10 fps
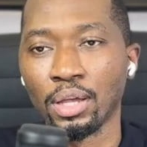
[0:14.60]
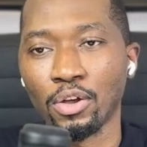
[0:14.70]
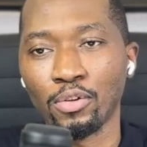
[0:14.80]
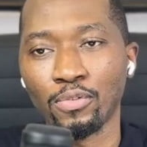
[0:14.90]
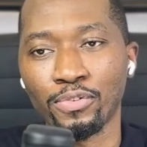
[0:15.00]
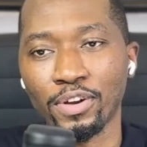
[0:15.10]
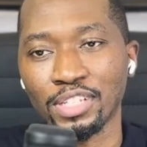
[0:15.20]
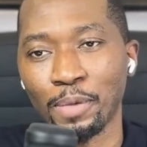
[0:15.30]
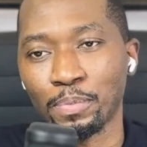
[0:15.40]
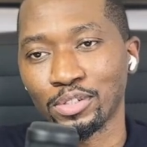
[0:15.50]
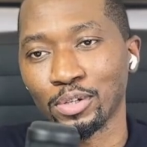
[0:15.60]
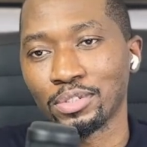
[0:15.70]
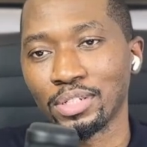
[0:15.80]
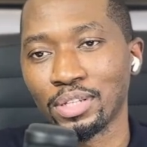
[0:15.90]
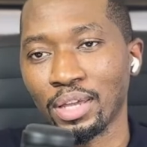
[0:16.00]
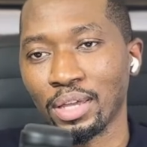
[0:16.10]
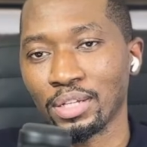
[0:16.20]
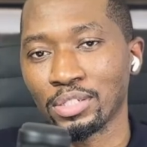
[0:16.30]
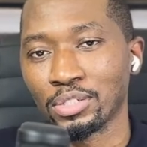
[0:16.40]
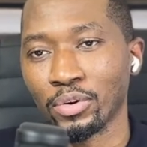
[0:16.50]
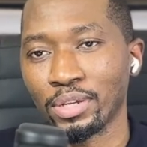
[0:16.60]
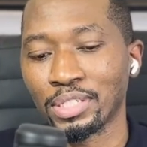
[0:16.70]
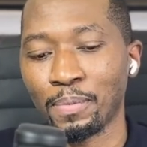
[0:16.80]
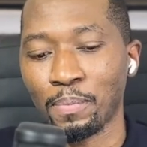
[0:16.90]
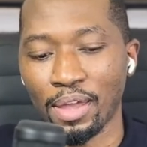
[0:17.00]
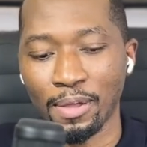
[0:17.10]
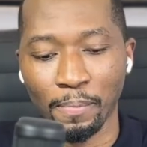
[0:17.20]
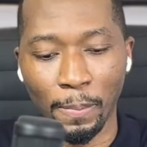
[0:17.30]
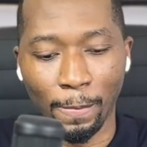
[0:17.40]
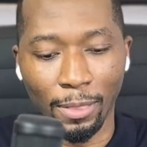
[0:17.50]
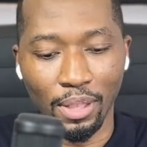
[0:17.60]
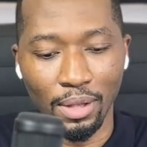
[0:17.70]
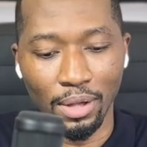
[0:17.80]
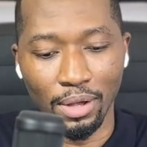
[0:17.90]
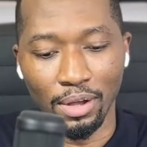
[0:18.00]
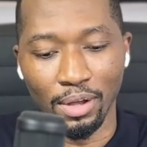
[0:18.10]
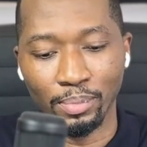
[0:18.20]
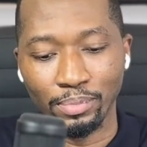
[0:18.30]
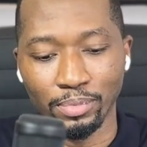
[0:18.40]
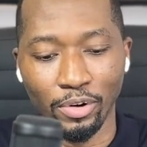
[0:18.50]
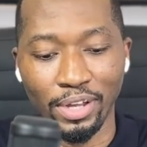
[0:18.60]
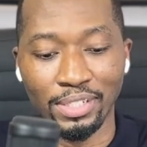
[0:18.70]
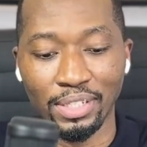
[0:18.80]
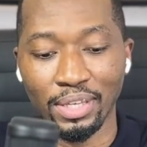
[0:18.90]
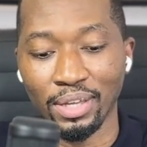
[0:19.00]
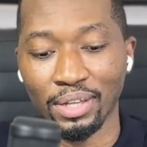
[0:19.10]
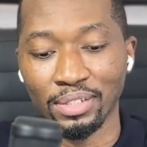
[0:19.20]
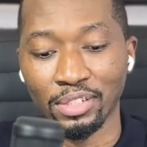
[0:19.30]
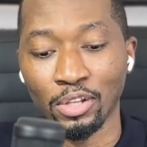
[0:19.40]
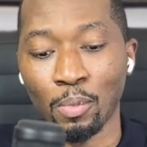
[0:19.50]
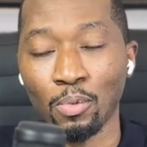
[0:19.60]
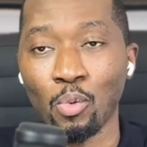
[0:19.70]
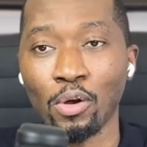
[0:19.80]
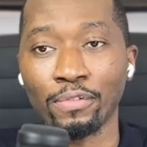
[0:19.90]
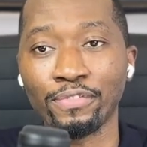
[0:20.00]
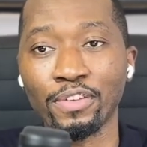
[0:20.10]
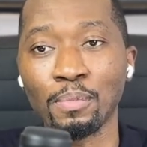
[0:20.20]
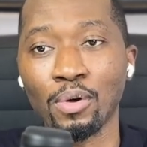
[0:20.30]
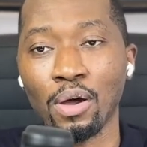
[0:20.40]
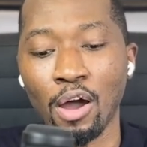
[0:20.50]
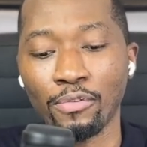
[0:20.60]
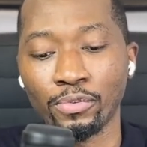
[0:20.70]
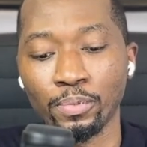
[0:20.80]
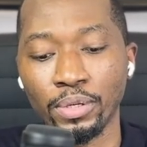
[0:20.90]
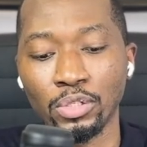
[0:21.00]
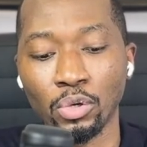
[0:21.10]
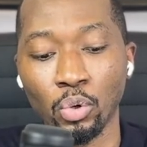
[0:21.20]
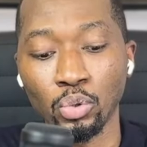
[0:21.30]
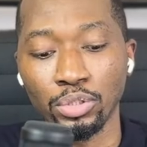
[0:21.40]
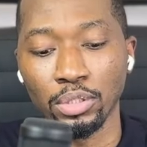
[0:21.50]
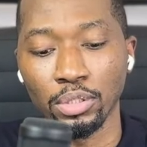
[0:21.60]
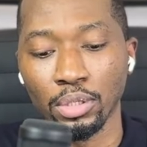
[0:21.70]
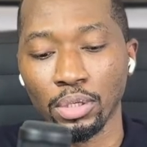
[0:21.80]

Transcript: On the first episode today is Gracey Mae. Gracey is the number one female afrobeats host.